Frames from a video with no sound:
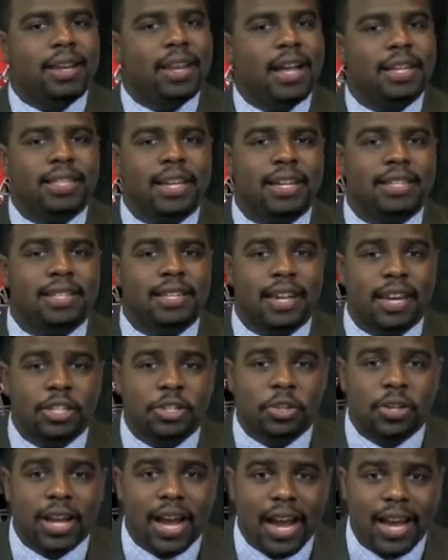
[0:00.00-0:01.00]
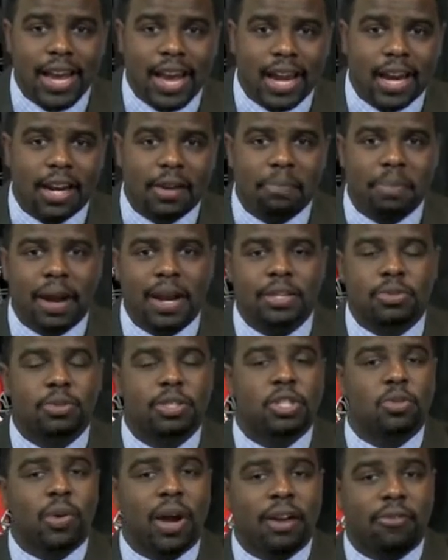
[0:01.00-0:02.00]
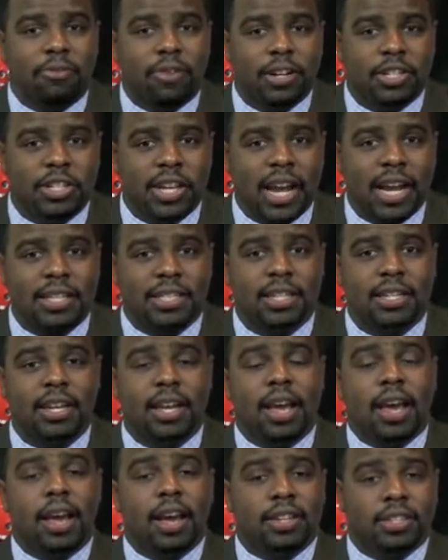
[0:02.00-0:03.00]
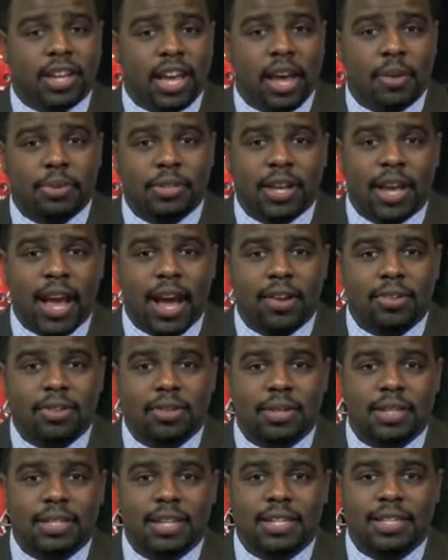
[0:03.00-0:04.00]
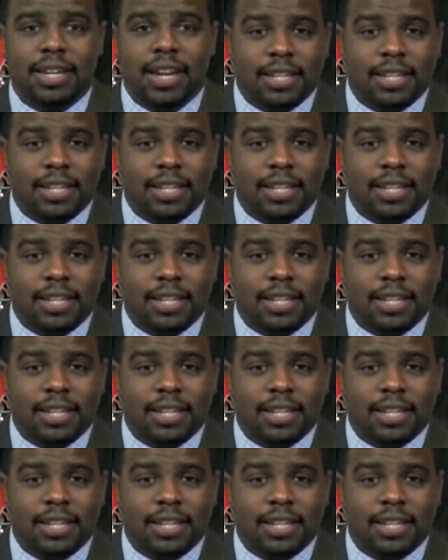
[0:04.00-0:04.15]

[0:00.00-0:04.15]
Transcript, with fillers: that takes an extra guy out of the box, which is why Fred Jackson is able to have some success.